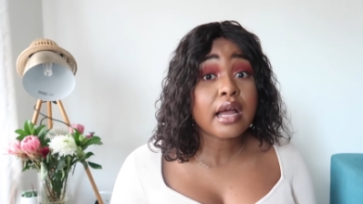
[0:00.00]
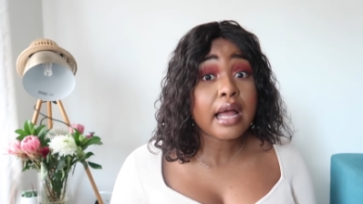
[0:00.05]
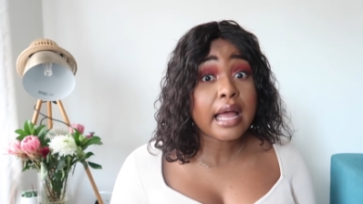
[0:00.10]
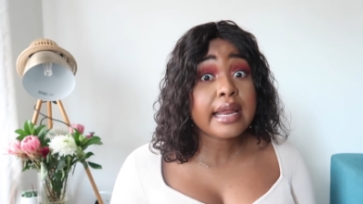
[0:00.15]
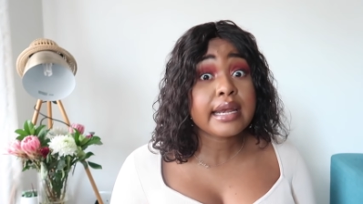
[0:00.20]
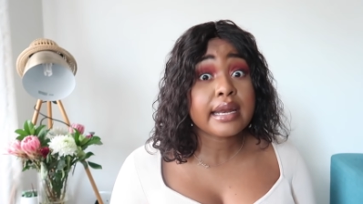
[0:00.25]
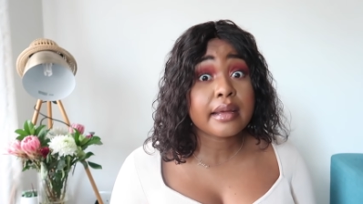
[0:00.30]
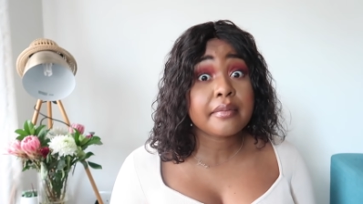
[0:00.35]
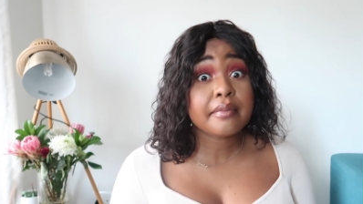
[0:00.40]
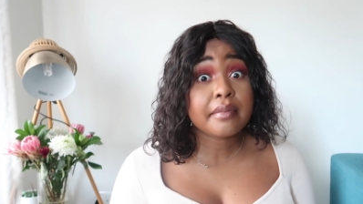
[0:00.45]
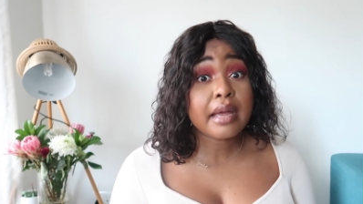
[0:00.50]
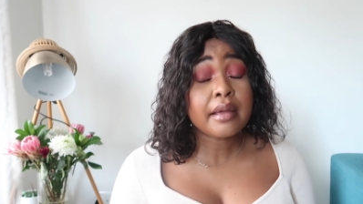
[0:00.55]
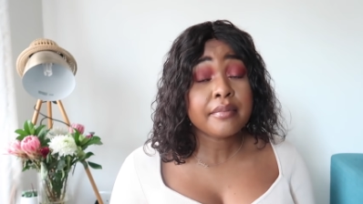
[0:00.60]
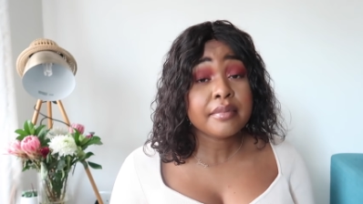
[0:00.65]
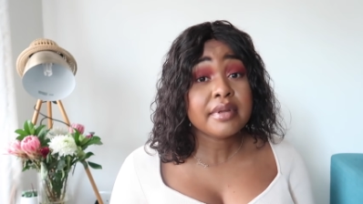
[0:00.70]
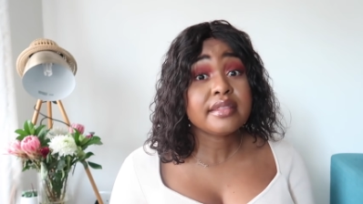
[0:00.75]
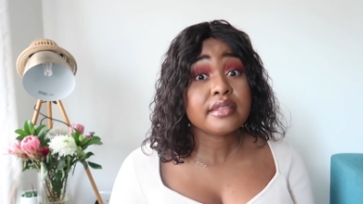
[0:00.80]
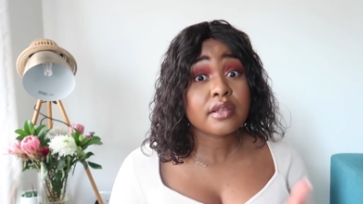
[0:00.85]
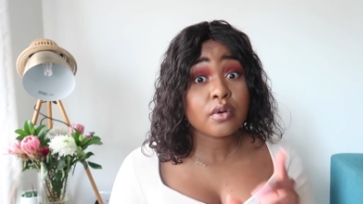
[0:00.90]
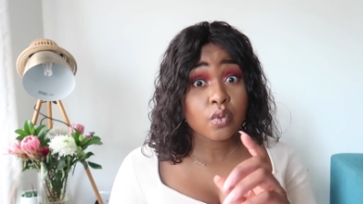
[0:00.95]
And I, I
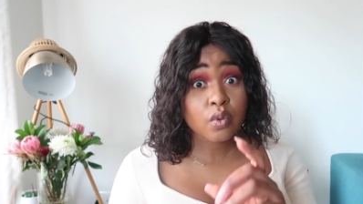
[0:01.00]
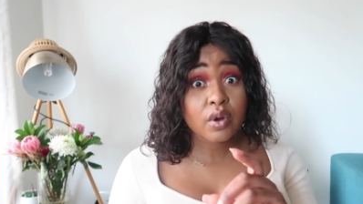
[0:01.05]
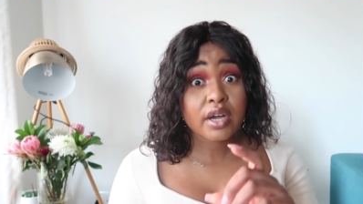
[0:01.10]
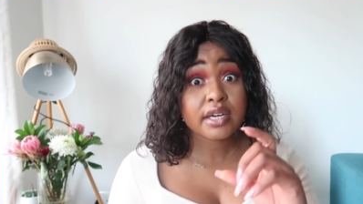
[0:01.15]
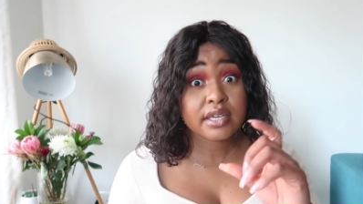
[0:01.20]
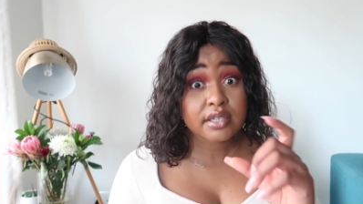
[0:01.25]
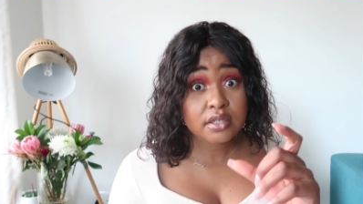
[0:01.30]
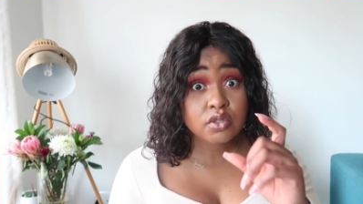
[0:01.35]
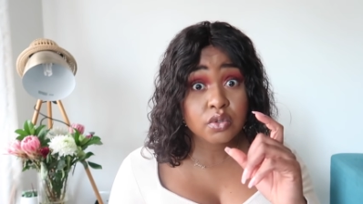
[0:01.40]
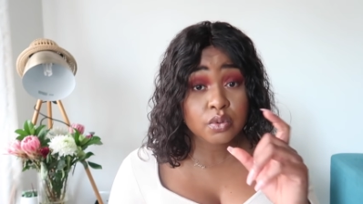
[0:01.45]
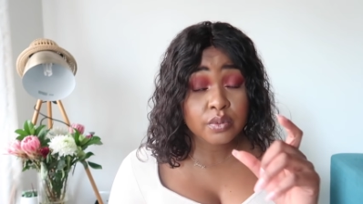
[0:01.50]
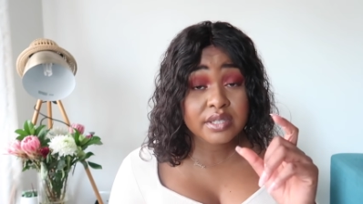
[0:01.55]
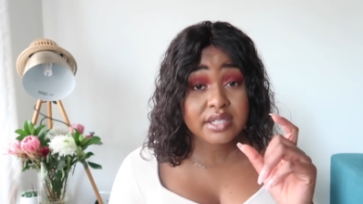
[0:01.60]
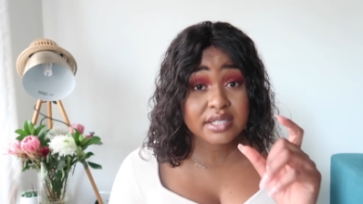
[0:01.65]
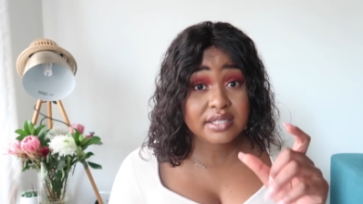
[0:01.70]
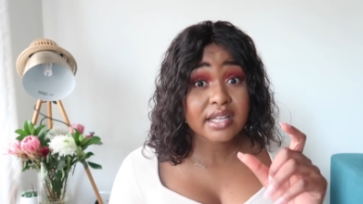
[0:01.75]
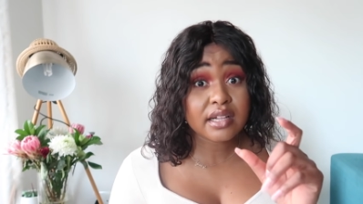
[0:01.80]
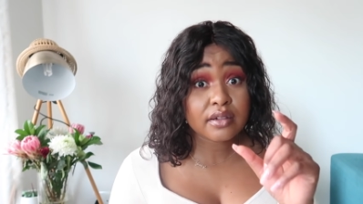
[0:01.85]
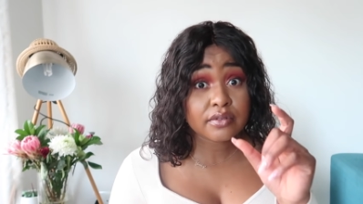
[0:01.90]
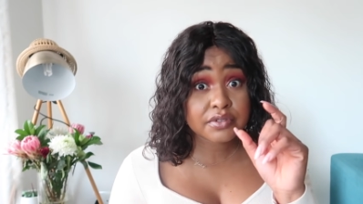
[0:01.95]
mean the word to
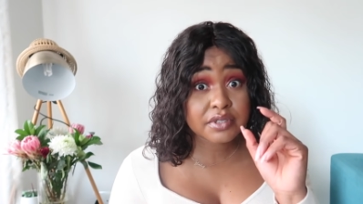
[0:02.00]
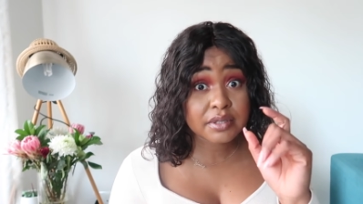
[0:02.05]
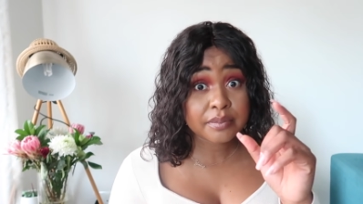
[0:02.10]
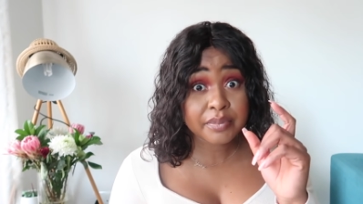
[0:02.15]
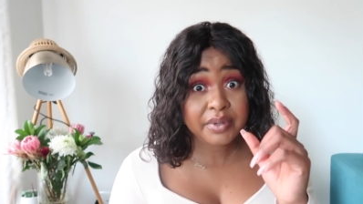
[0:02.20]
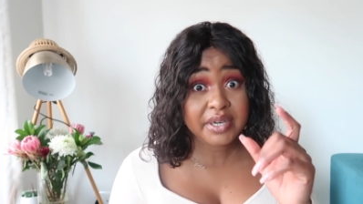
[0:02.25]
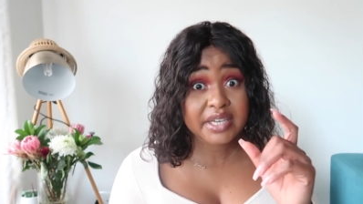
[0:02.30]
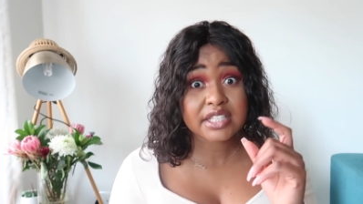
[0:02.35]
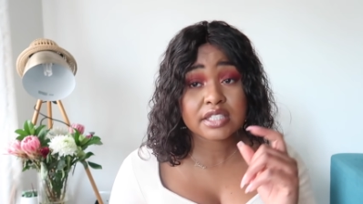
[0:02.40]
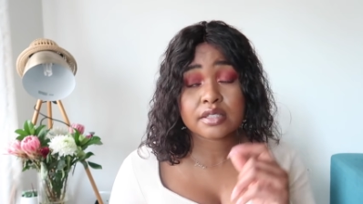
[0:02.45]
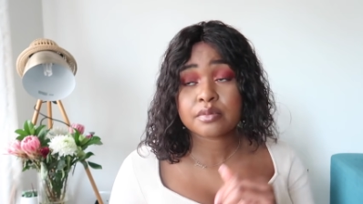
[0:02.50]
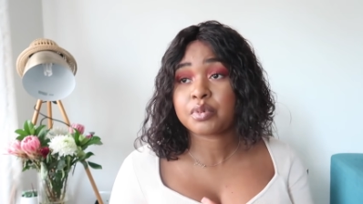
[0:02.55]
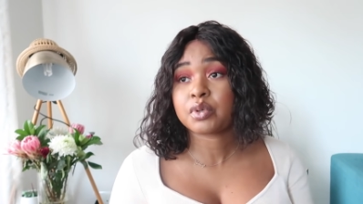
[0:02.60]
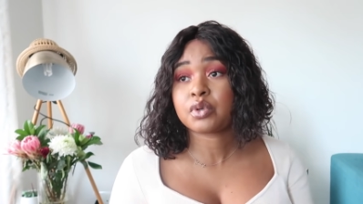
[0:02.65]
itself, depressed,